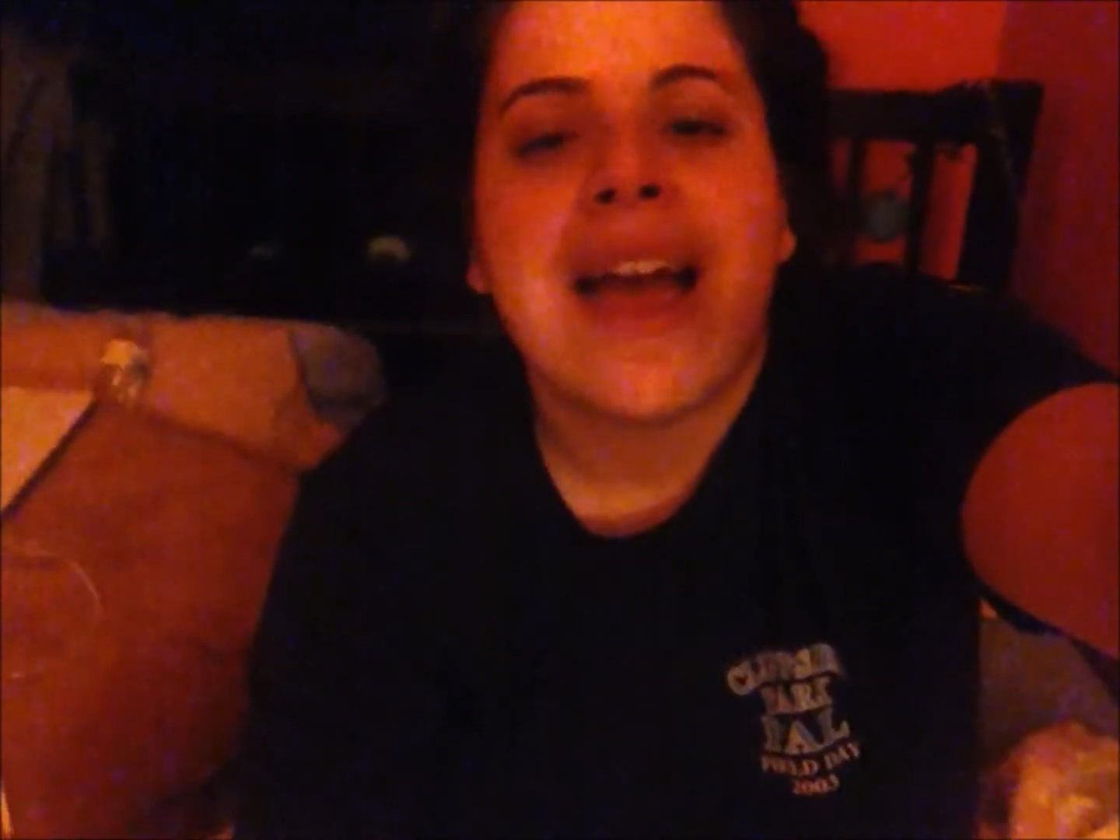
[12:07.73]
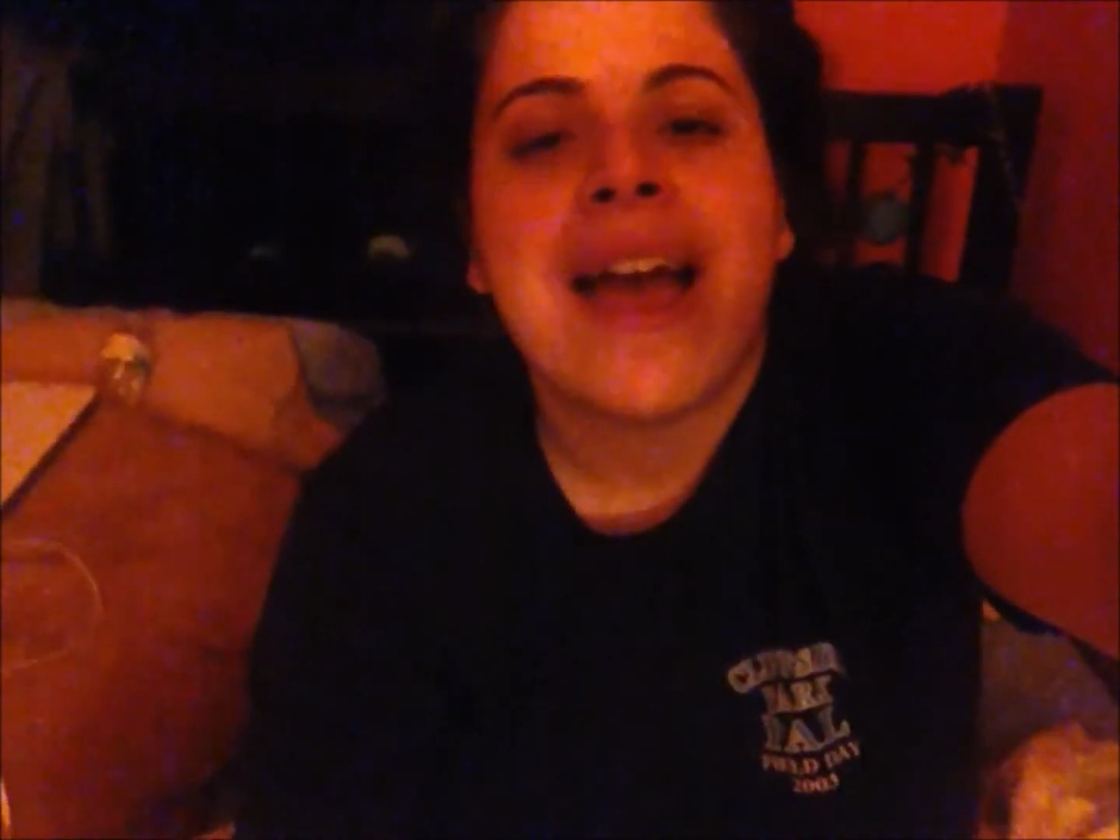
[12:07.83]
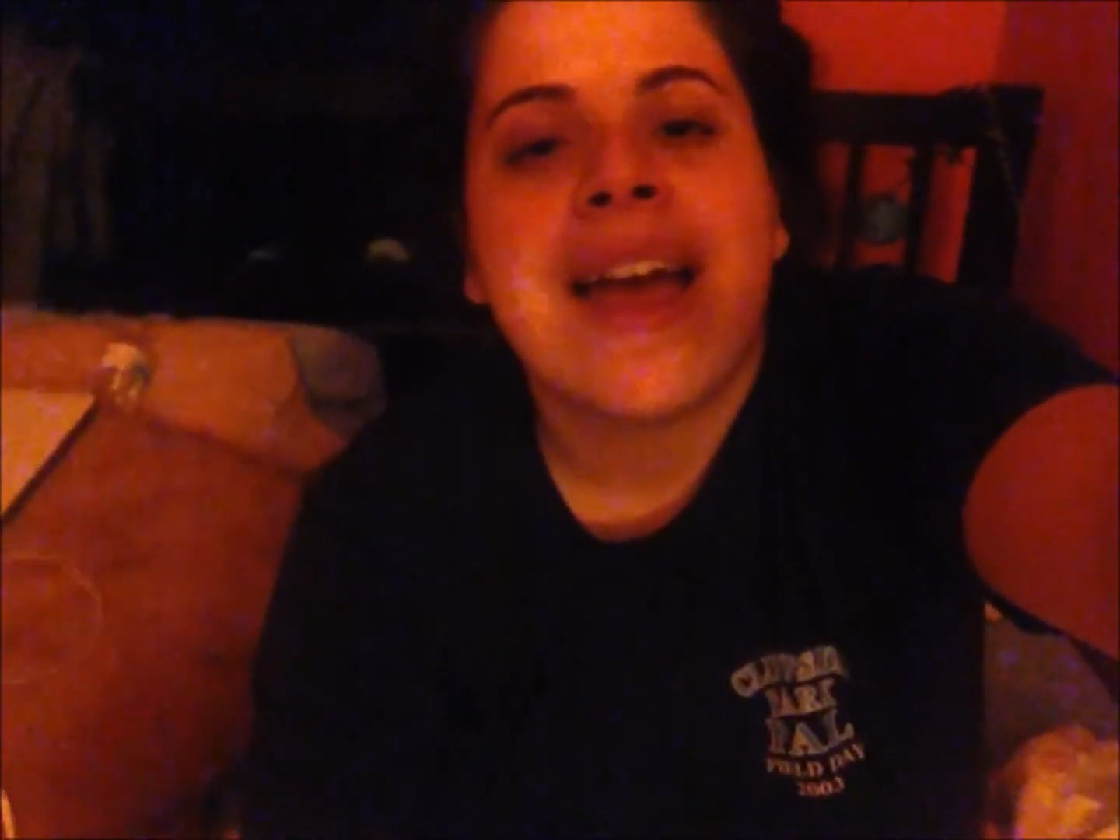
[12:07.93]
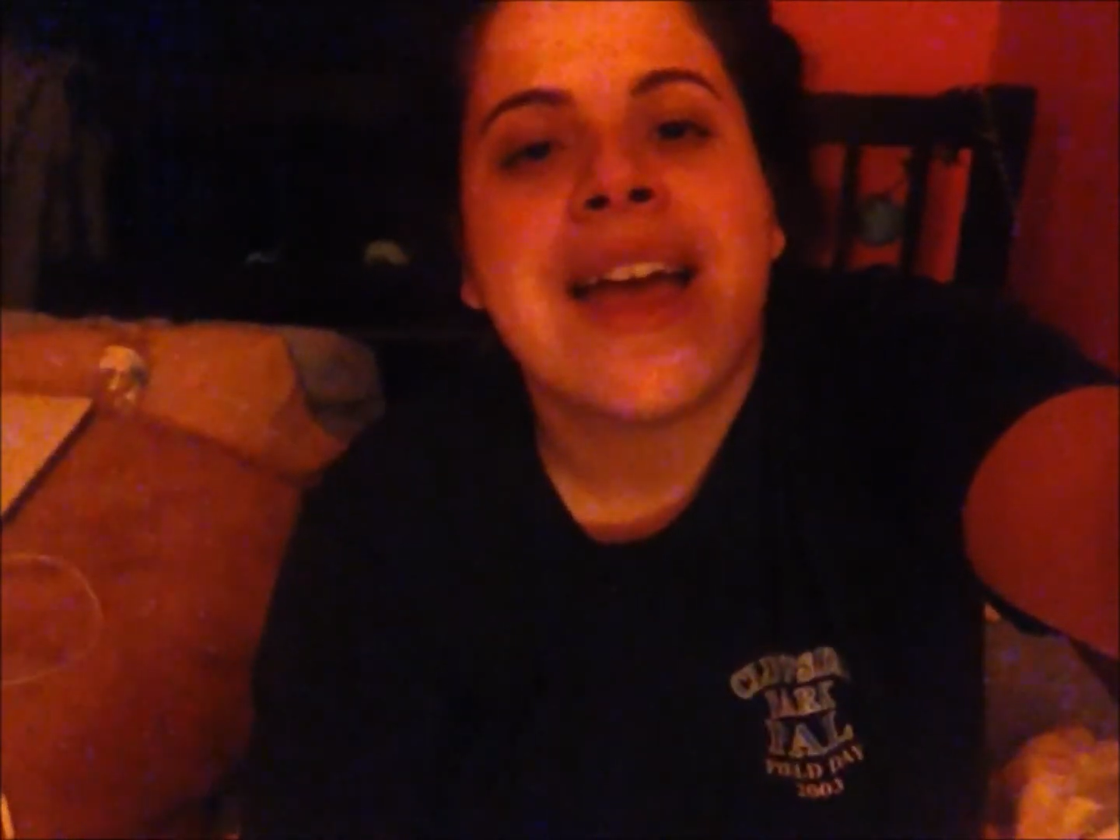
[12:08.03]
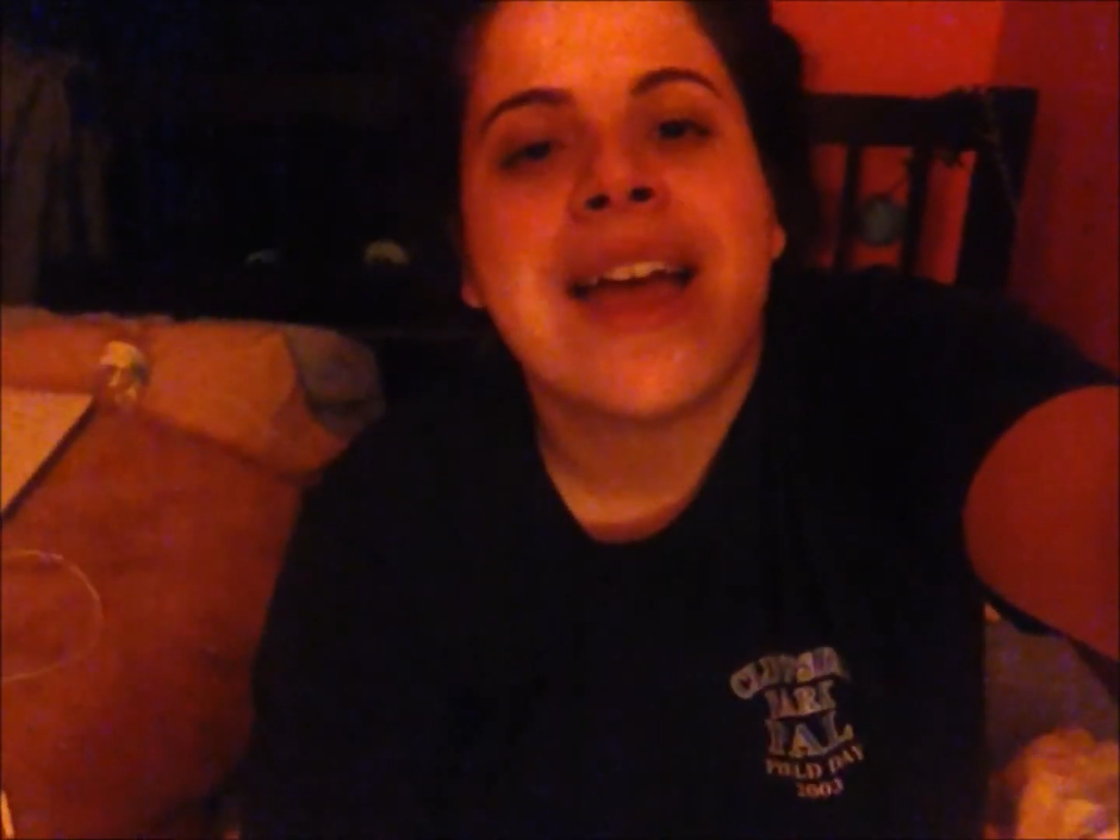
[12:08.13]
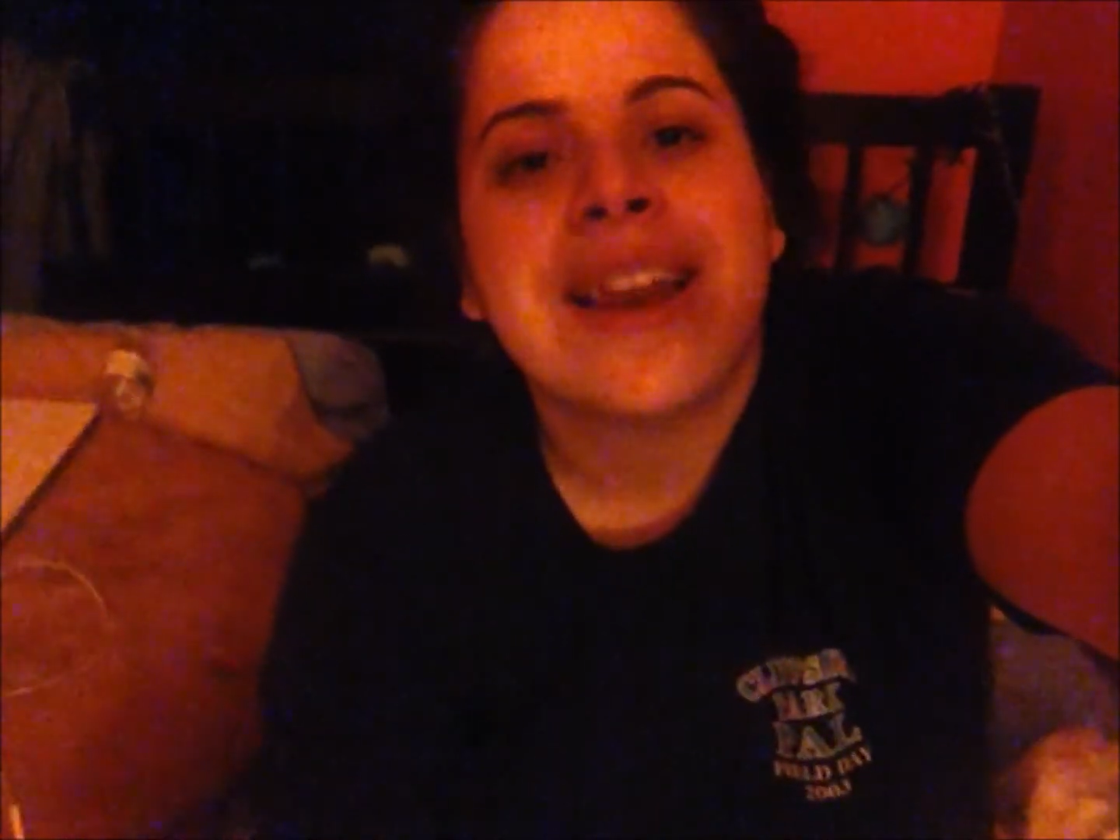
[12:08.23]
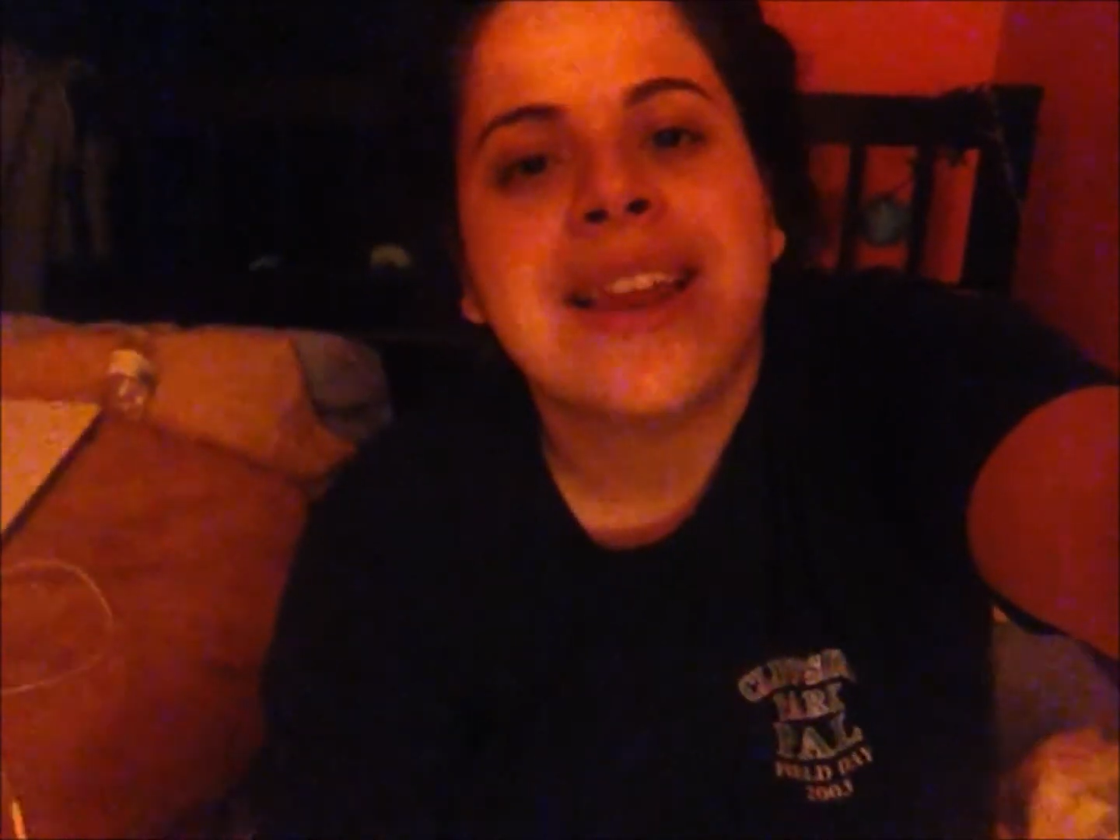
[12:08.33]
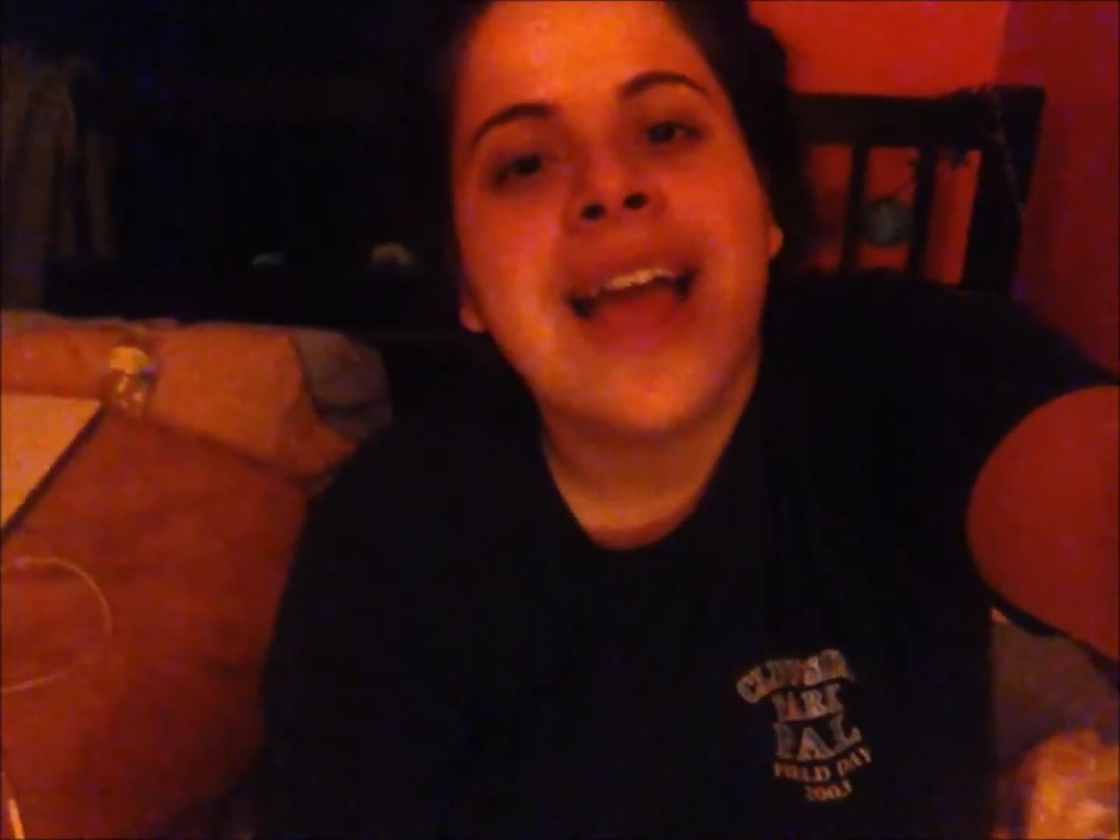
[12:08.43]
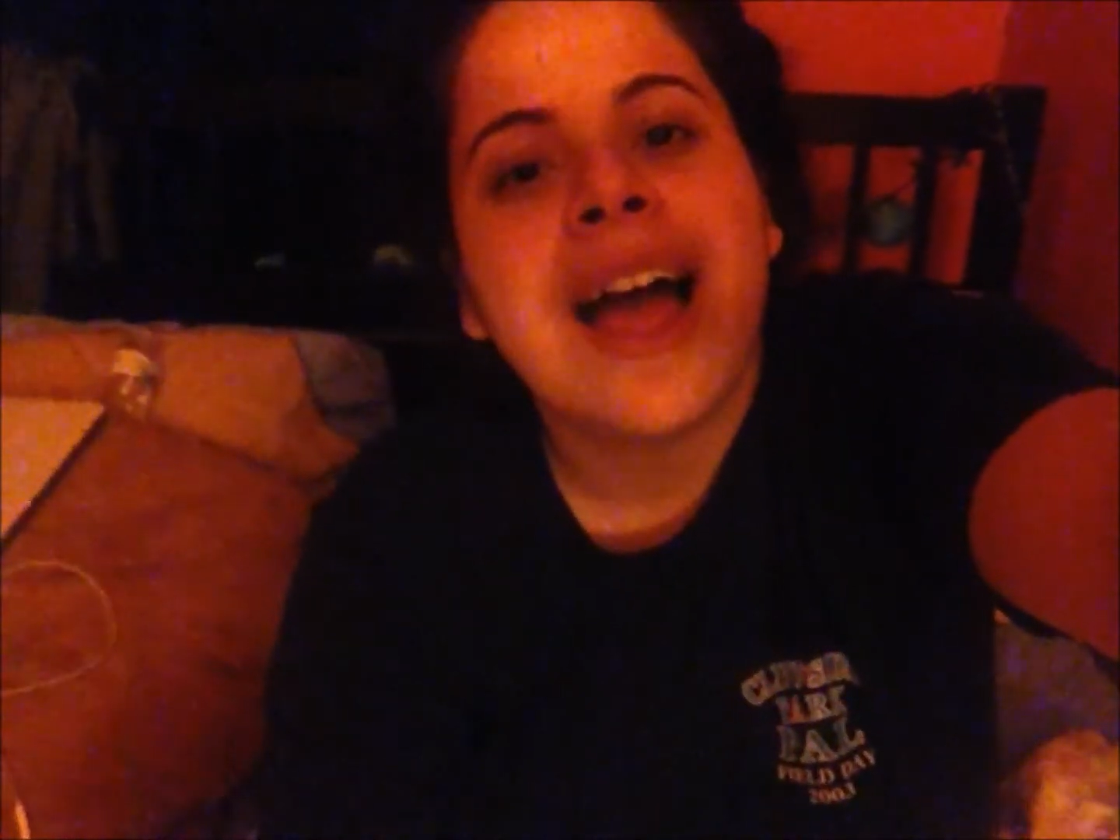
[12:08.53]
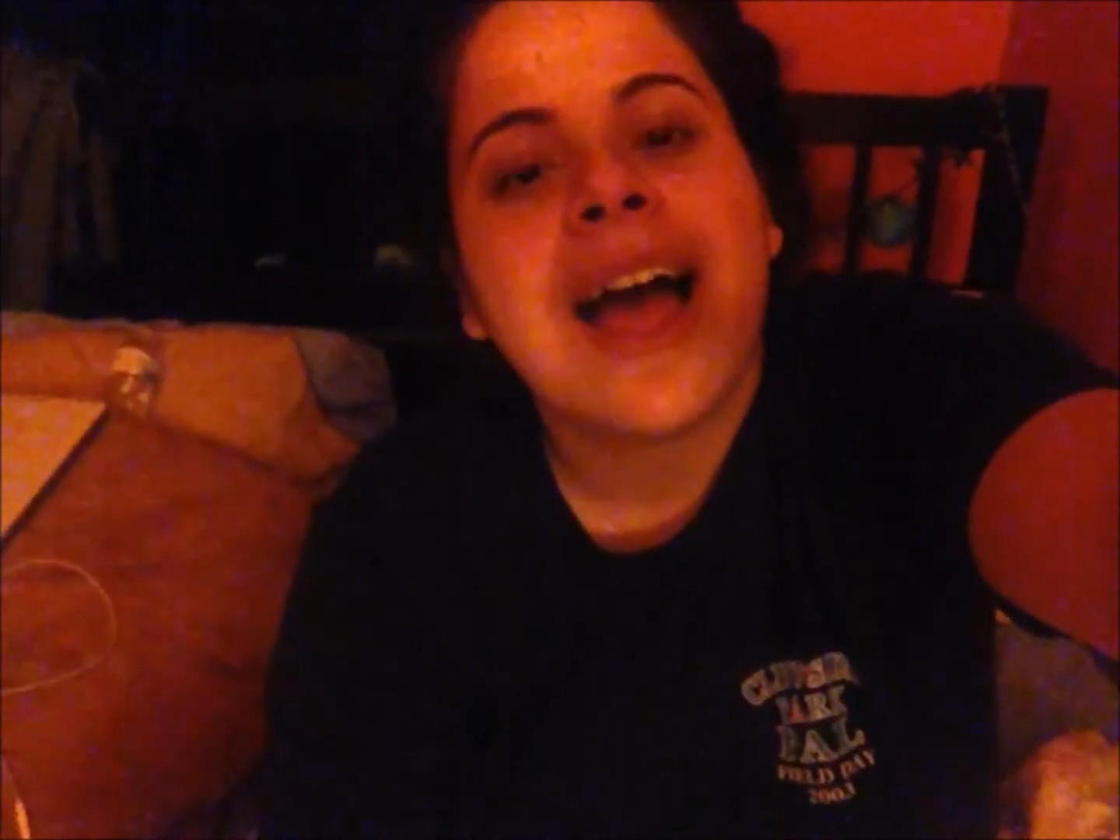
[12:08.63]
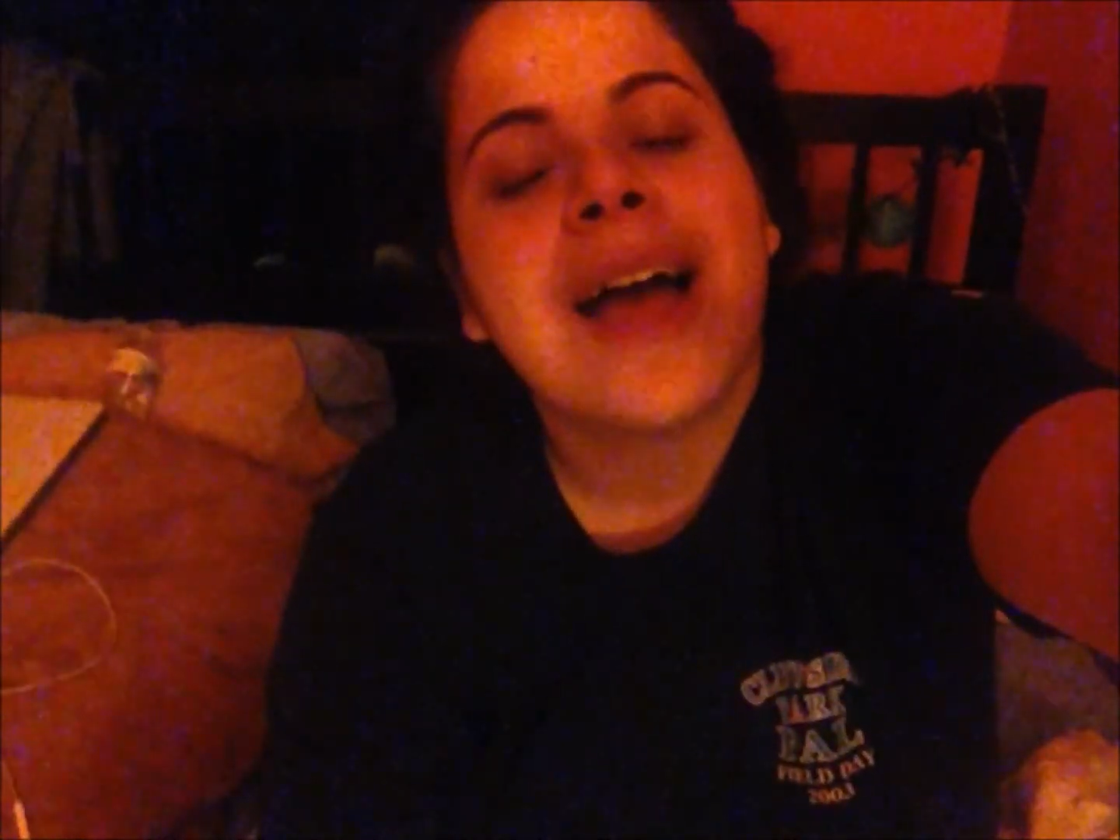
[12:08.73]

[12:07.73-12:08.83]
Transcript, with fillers: And yeah,